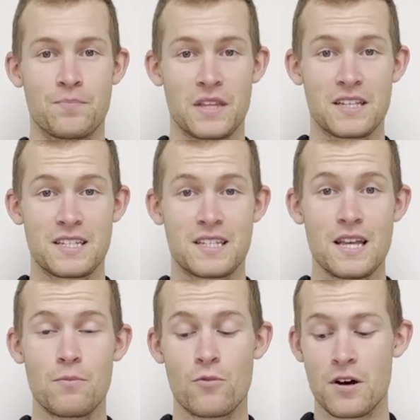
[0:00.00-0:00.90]

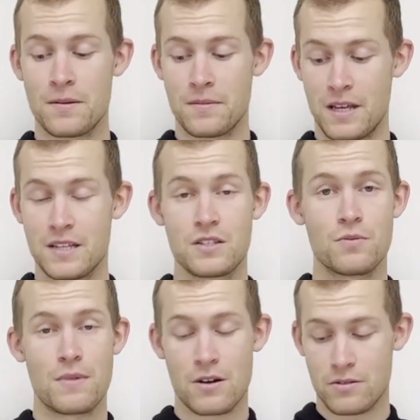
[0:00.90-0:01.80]
Step 1 is to
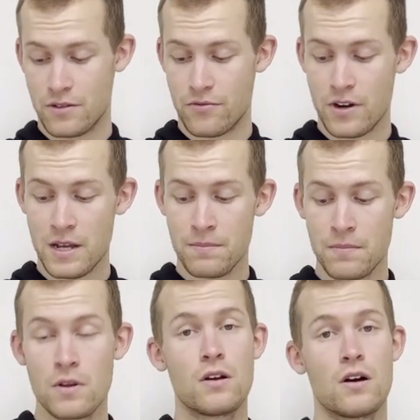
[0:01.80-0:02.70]
mount the frame
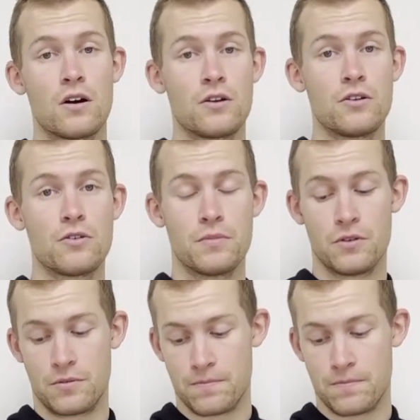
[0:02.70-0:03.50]
on your boot.